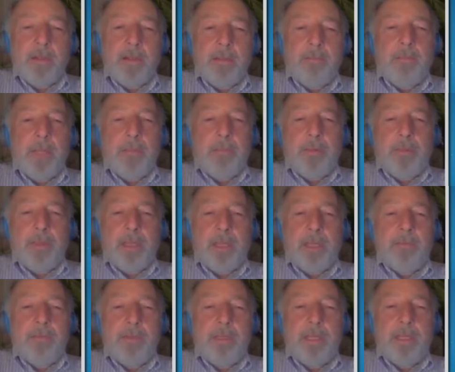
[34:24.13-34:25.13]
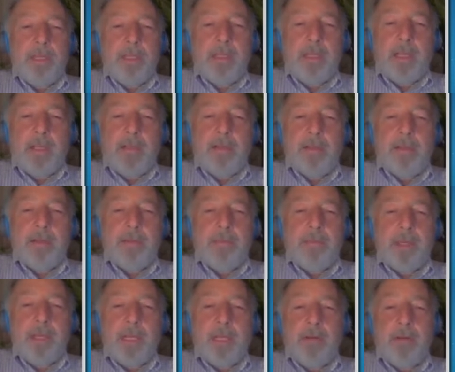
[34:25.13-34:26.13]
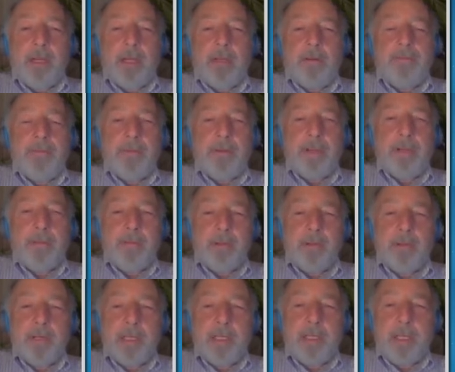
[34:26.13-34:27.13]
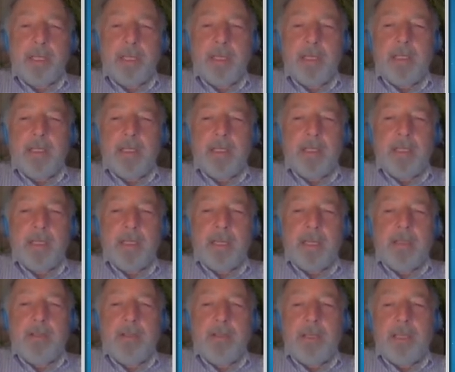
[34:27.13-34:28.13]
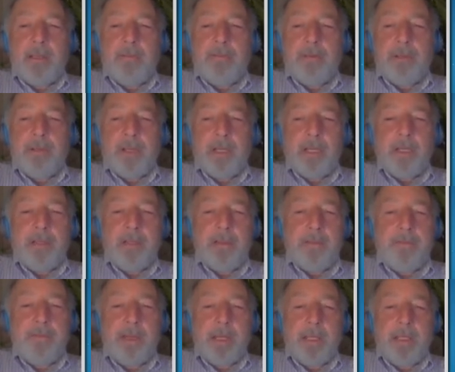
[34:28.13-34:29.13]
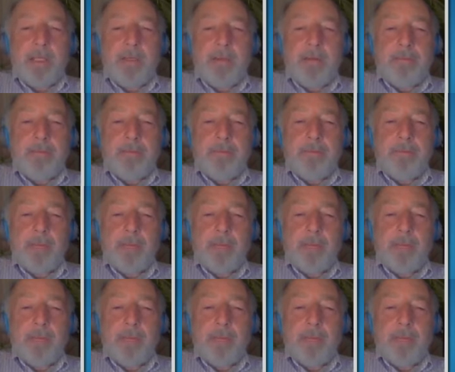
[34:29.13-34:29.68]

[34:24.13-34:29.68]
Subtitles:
Some people think of data lakes as a playground for exploring data and looking for nuggets of value.